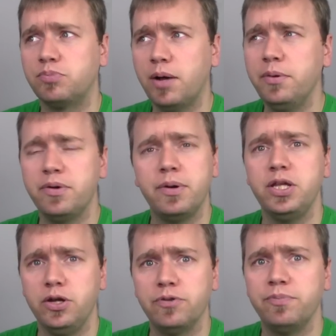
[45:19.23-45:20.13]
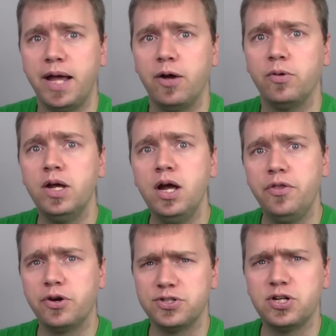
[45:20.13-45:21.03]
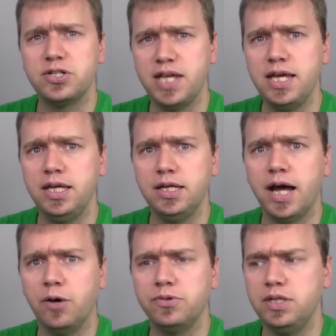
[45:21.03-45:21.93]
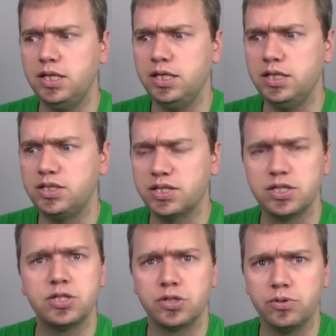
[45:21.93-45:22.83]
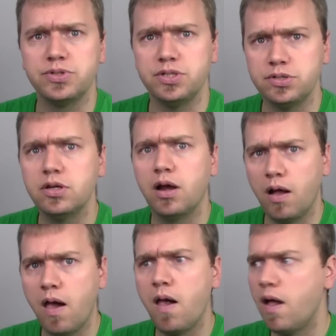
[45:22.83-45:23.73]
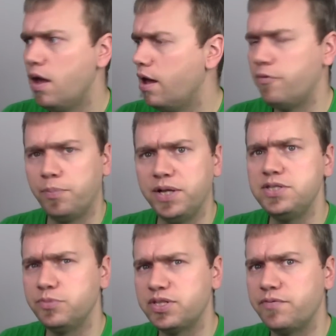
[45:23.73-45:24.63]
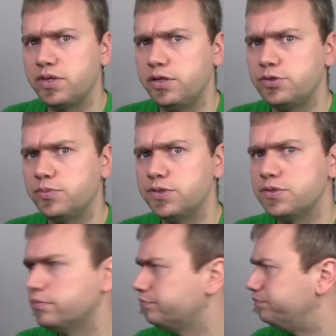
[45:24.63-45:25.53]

Probably about a year from now, they're going to start taking out the 6th edition codices and replace them with 7th edition ones.